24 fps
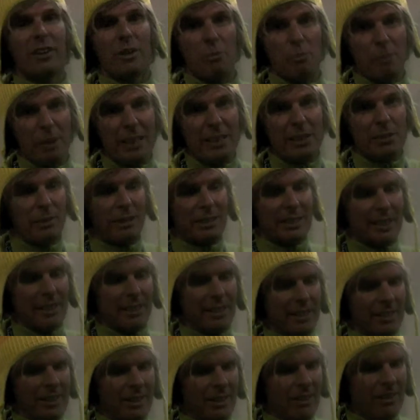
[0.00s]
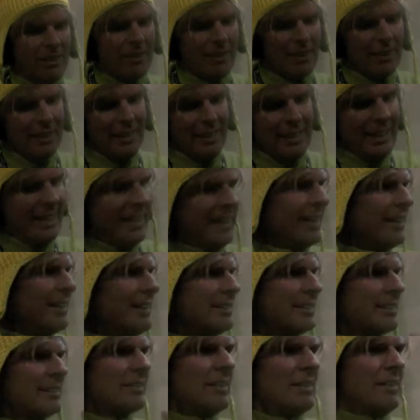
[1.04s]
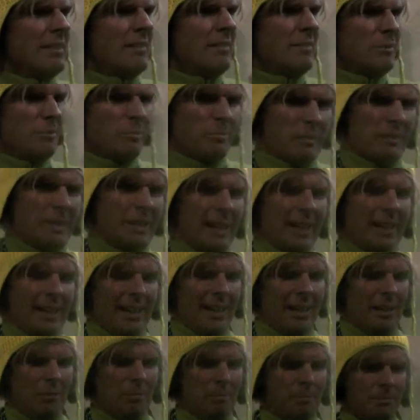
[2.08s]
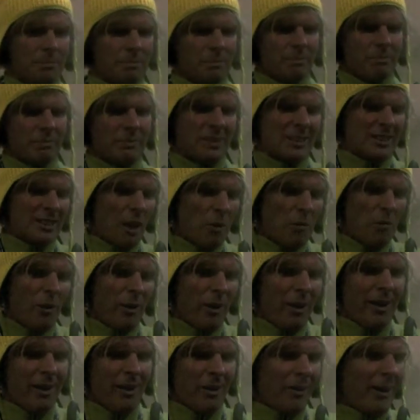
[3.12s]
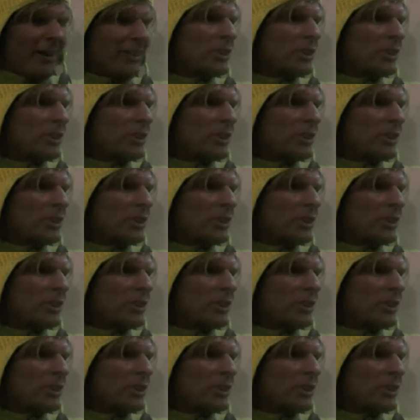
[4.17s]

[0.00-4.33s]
The beans material is somewhere around